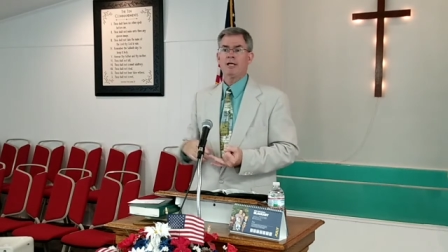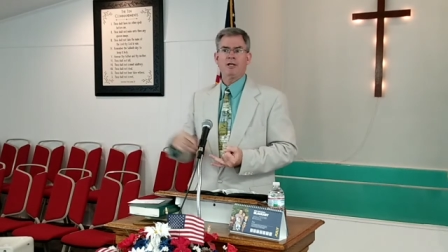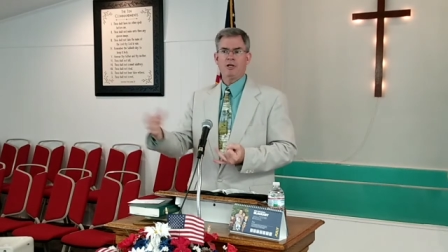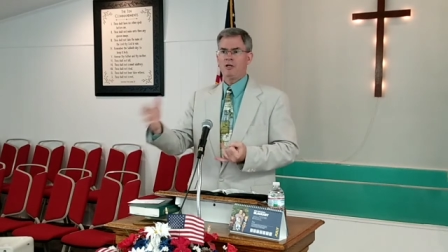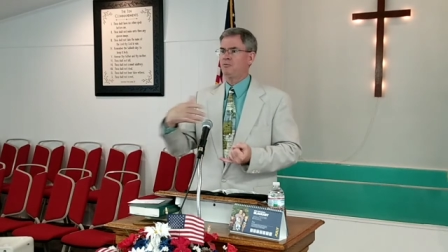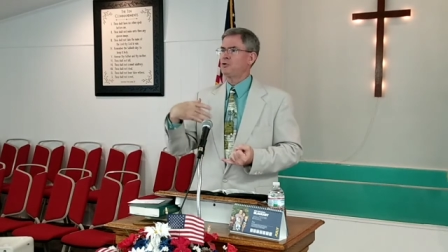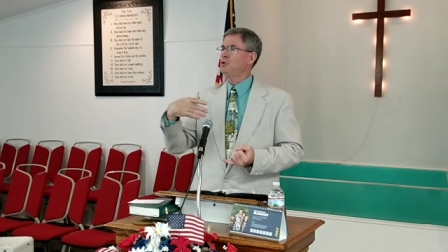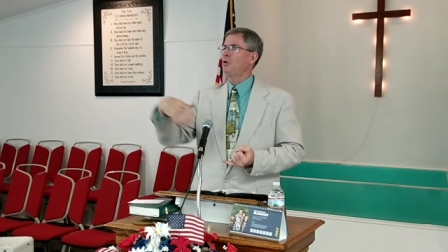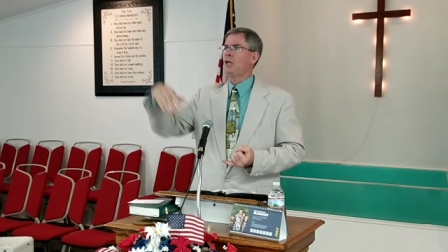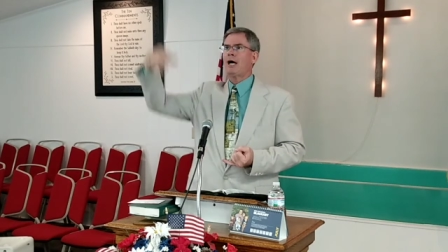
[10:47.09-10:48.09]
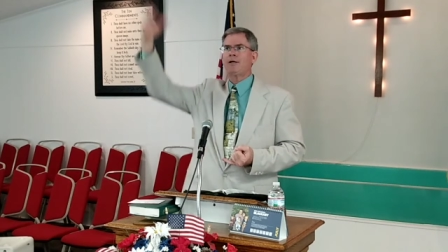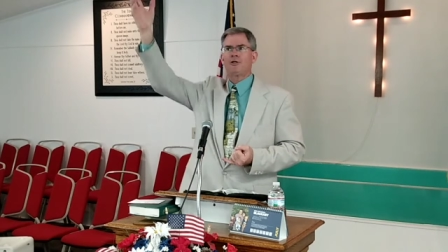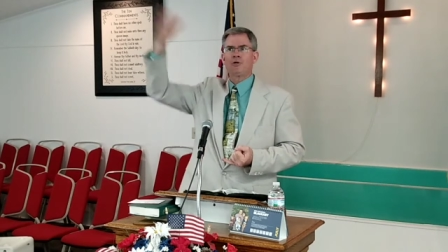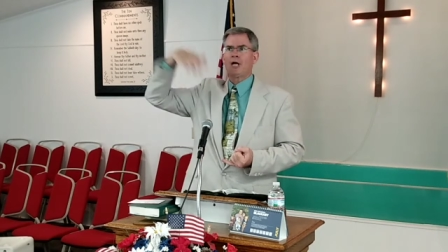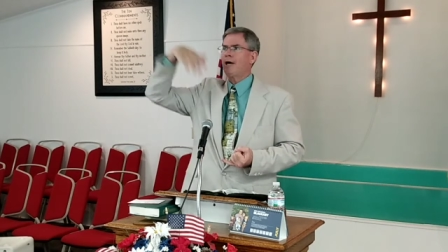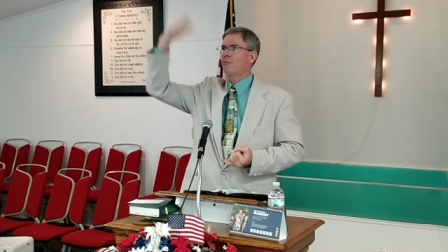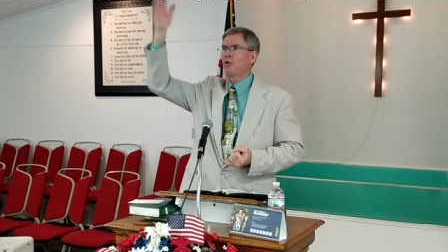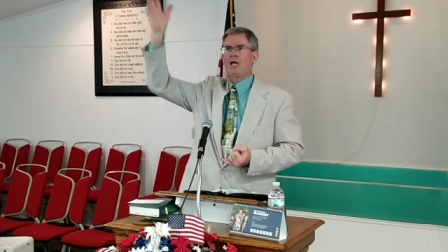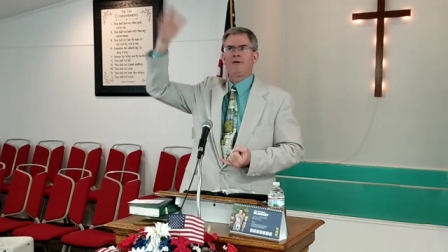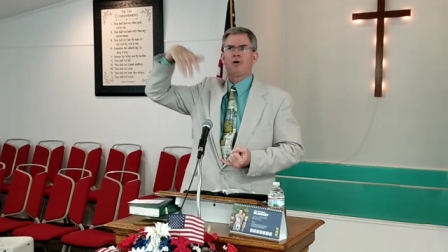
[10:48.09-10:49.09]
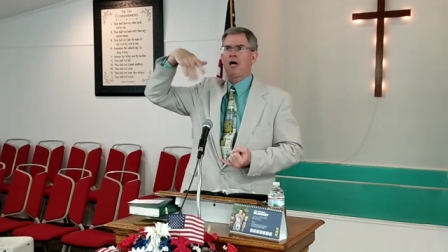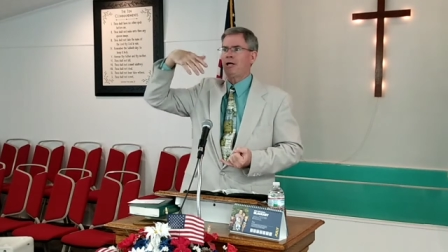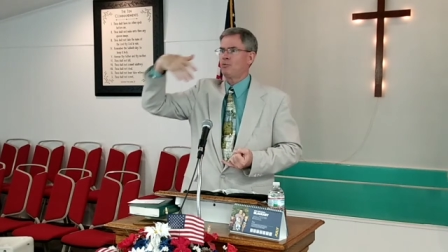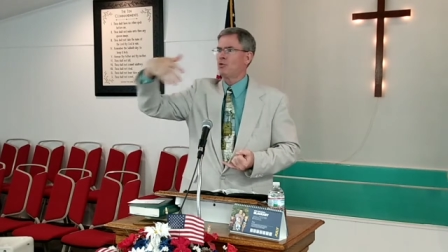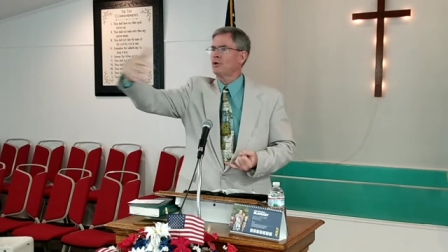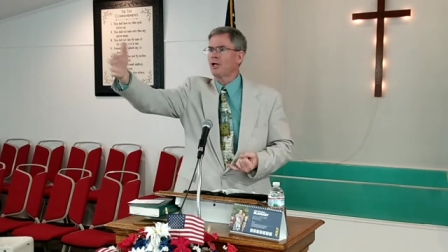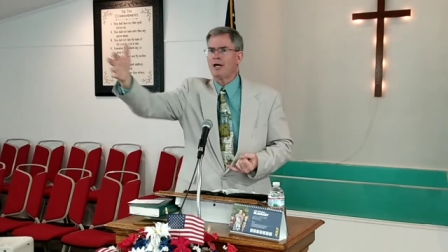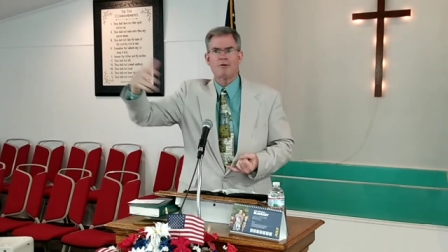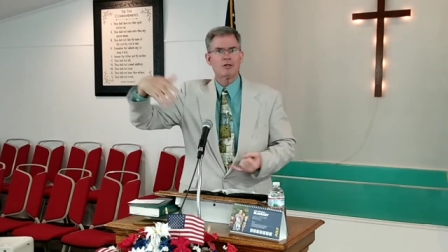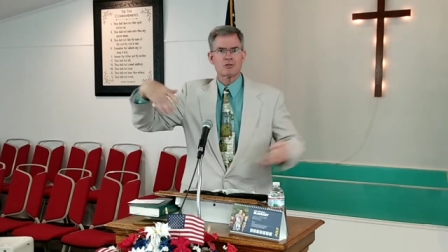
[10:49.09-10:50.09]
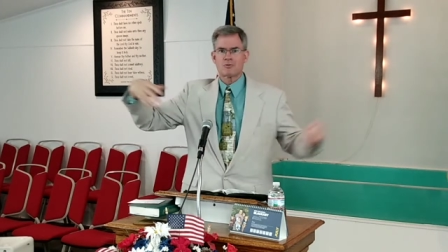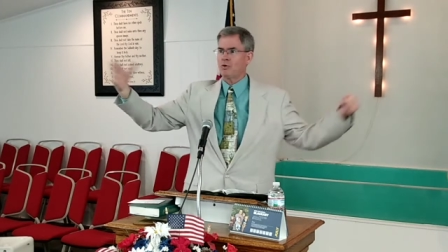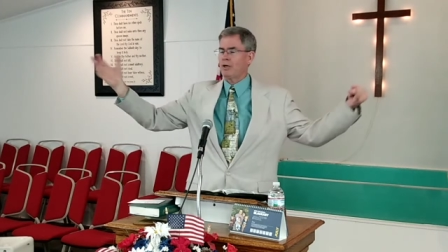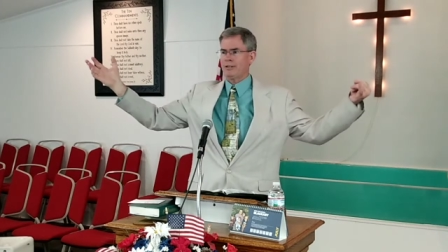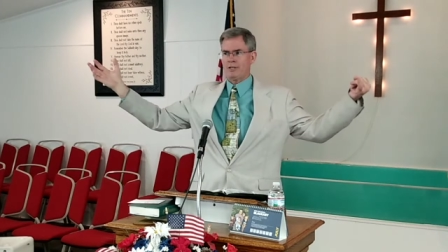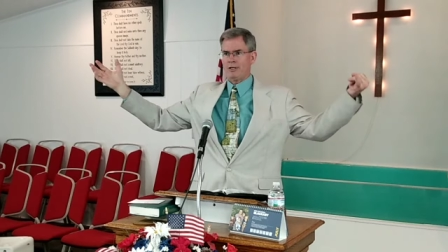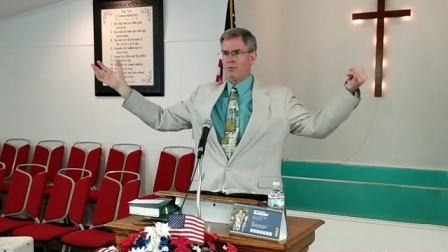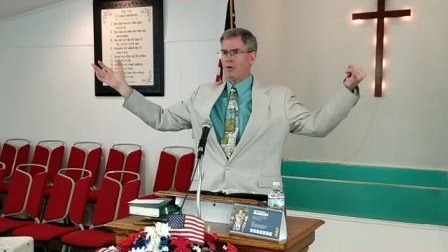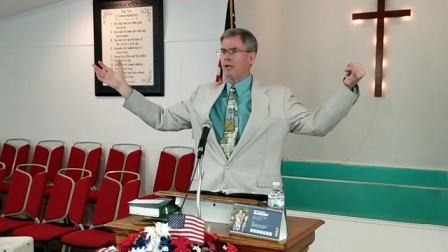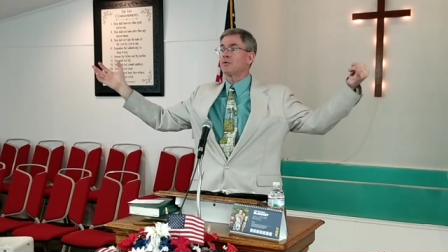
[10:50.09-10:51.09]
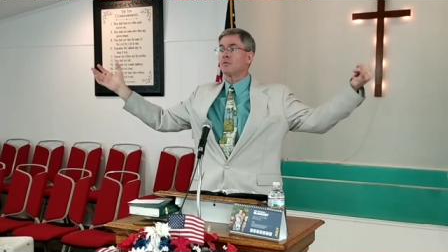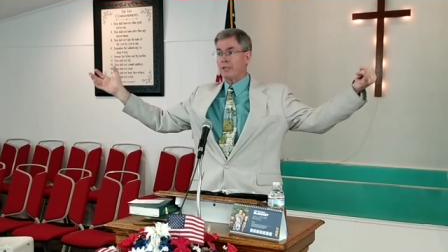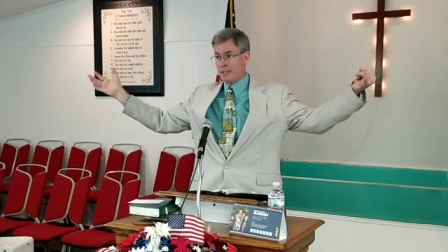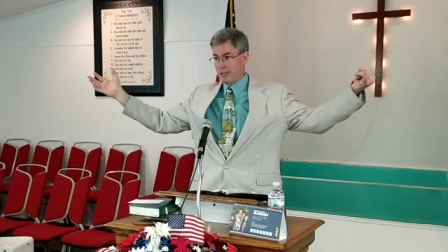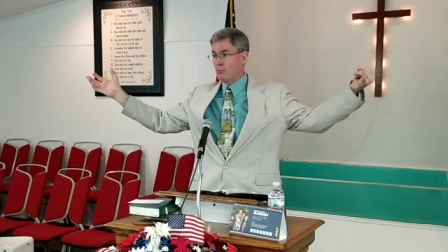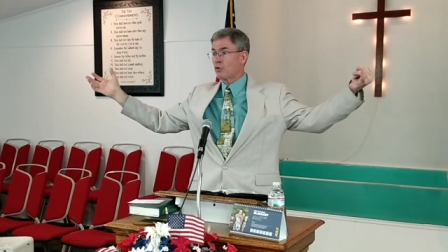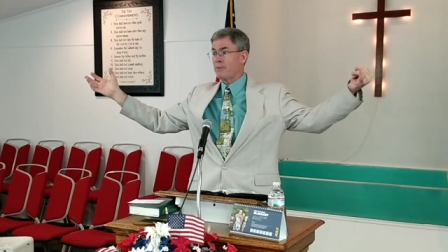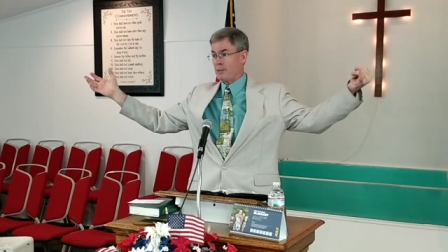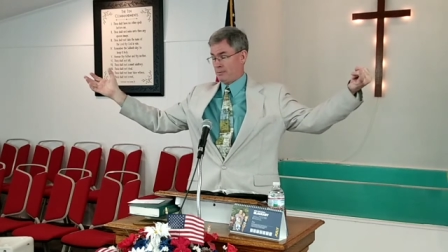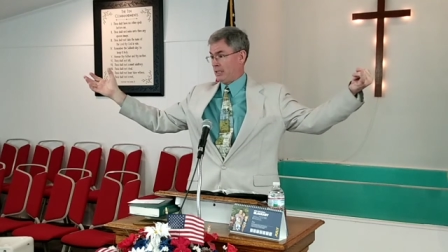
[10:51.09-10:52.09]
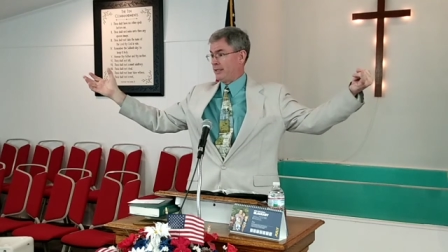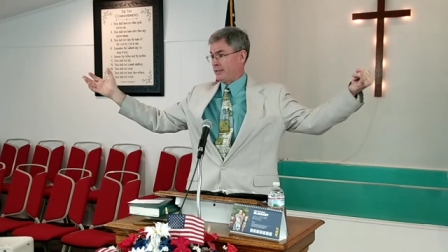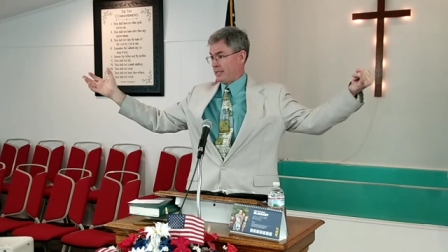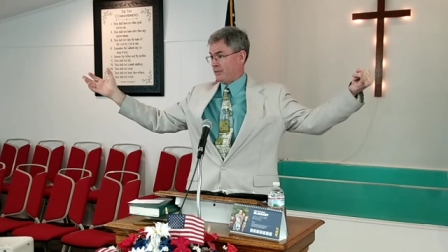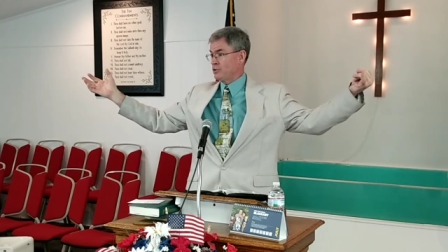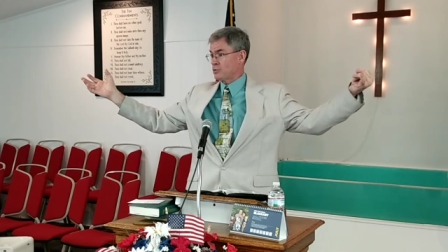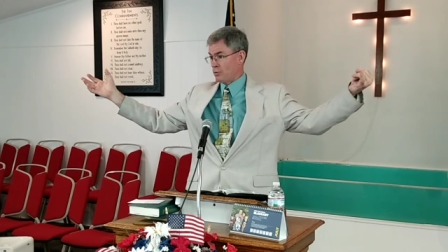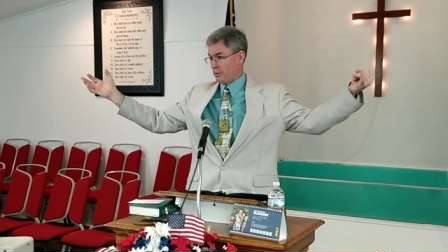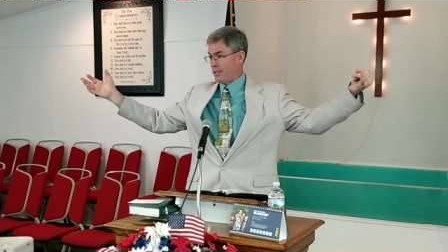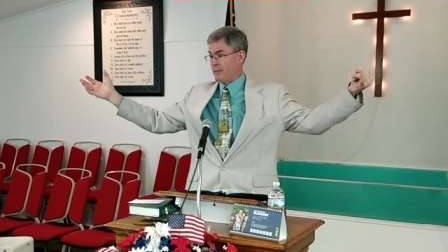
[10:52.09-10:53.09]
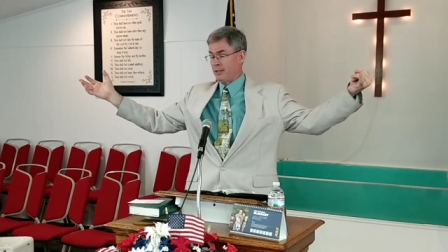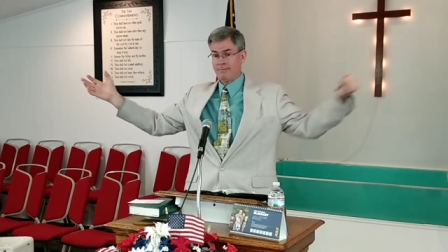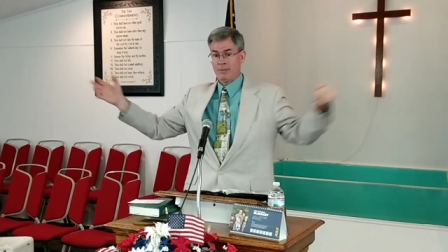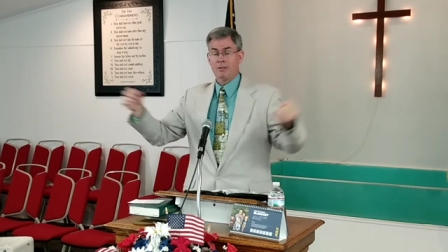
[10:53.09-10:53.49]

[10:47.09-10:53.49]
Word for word: And if you will, you and I will love God more and love others more. I tell you what, we need more people like that in this world. Amen.